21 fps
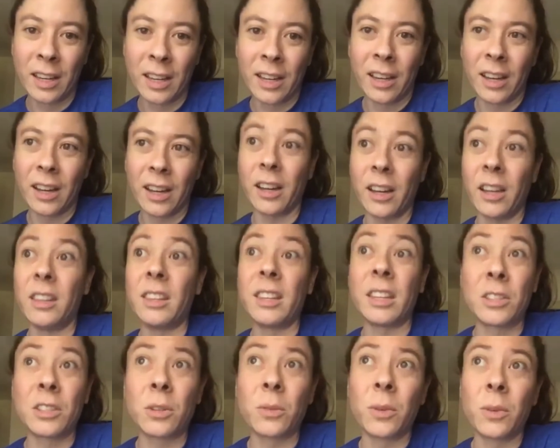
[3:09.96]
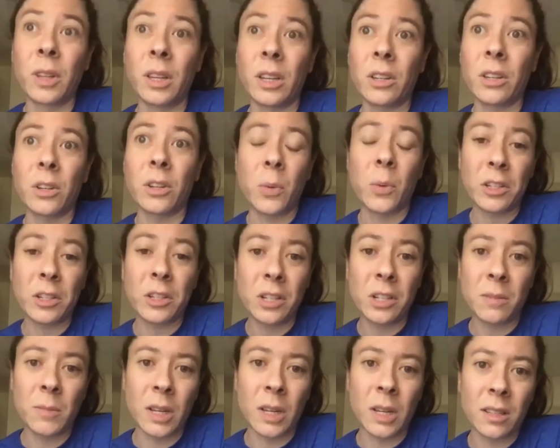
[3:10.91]
uh, that's a really good
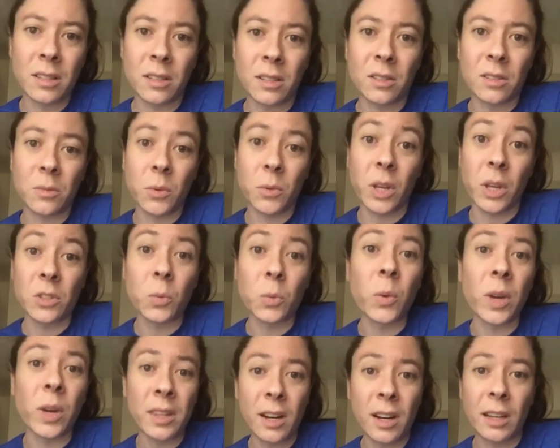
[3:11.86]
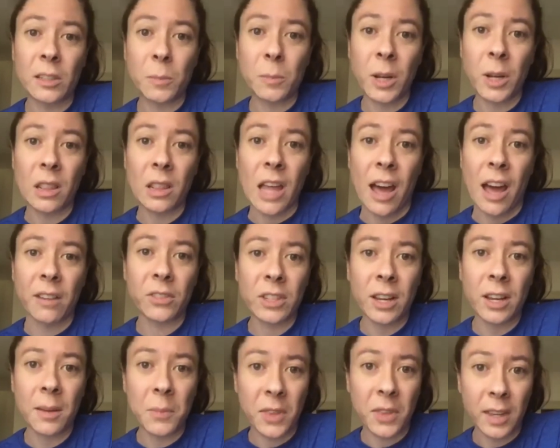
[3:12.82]
question because it's it's one that I spent a lot of
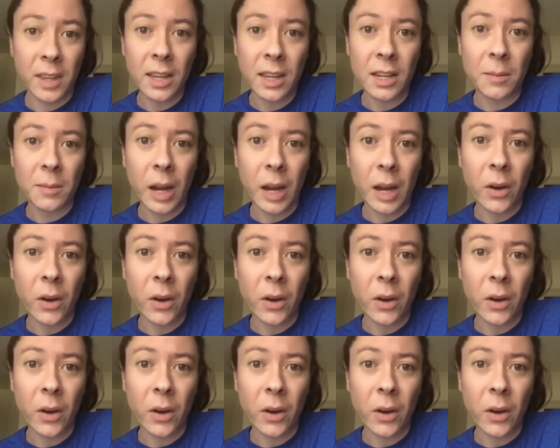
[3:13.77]
time thinking about.